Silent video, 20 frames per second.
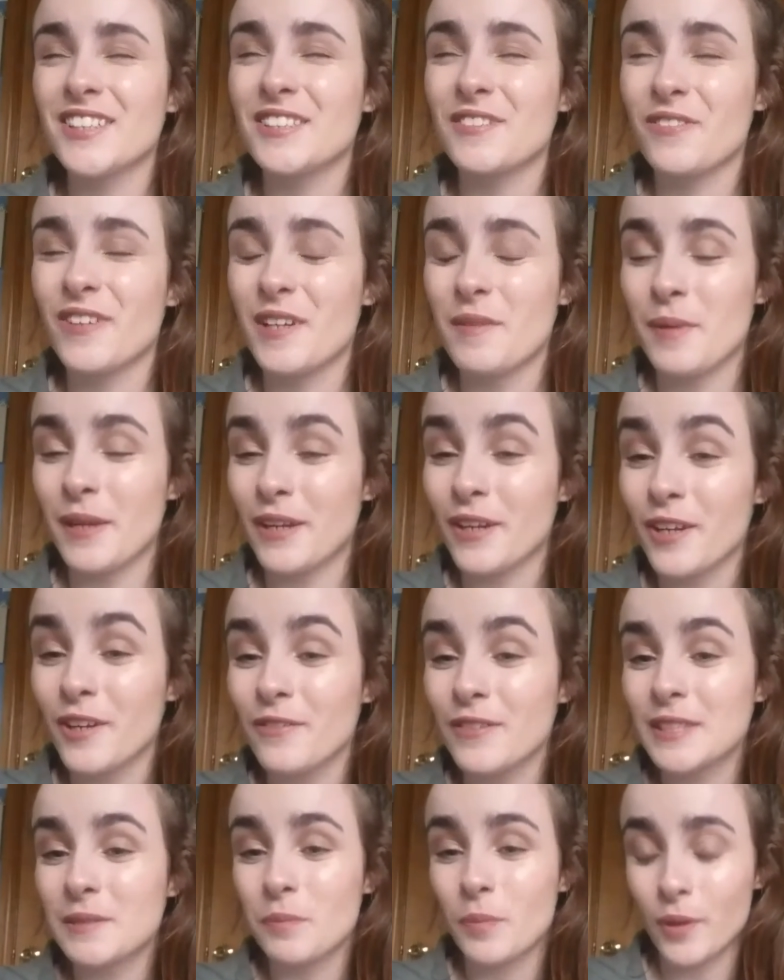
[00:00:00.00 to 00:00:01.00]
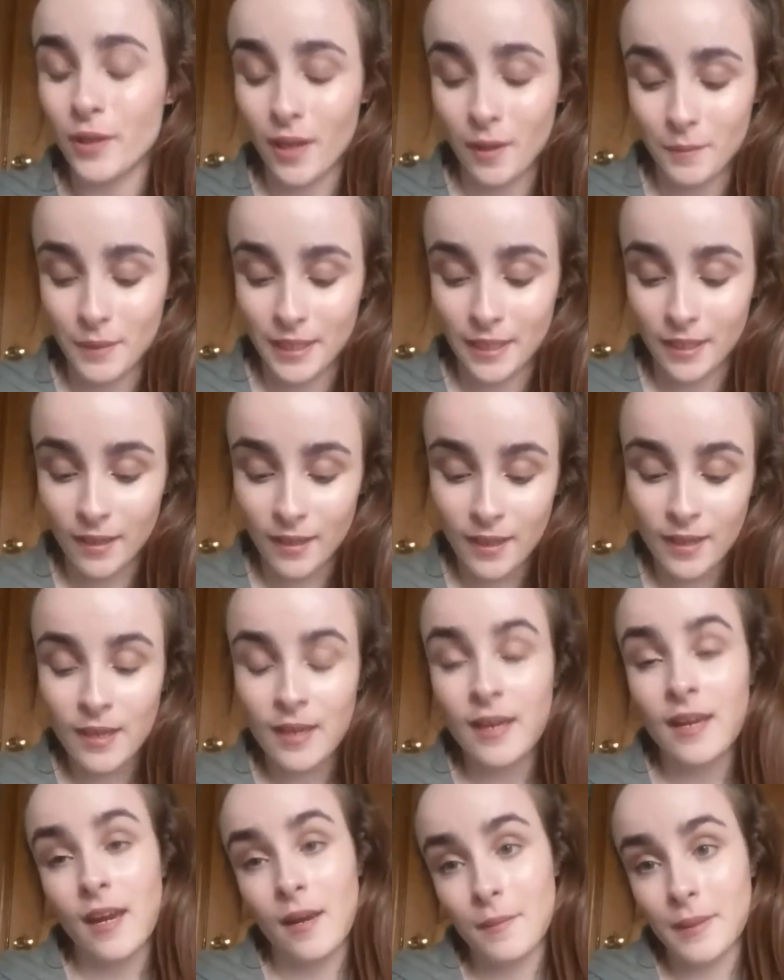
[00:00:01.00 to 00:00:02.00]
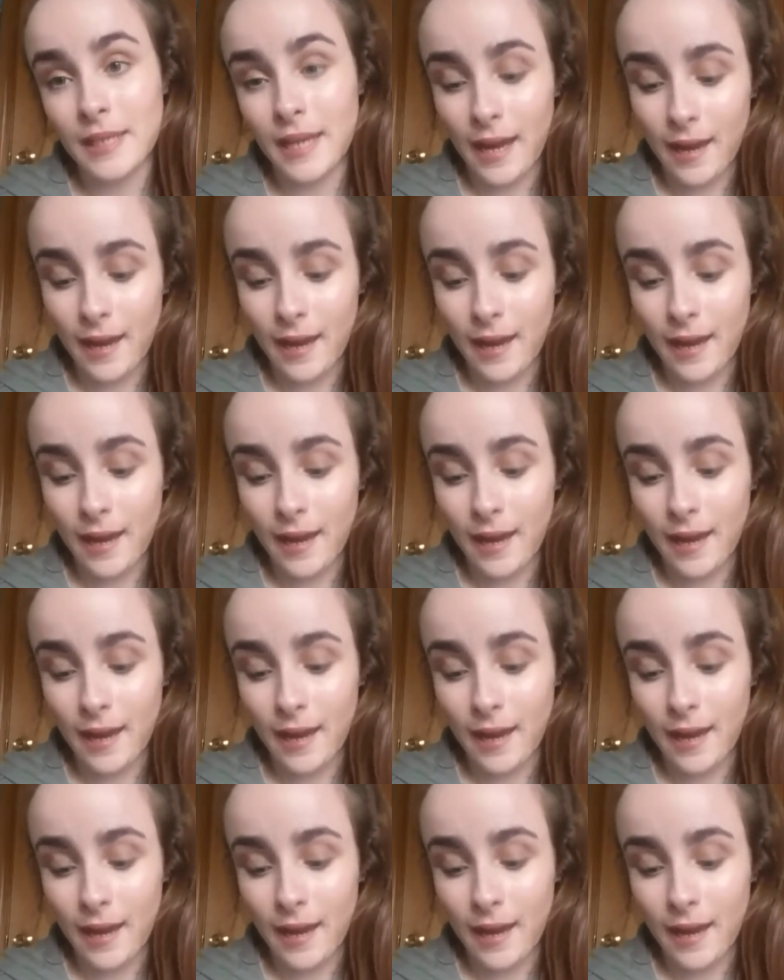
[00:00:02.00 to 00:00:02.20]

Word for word: I just feel a bit nervous, but I mean, I mean,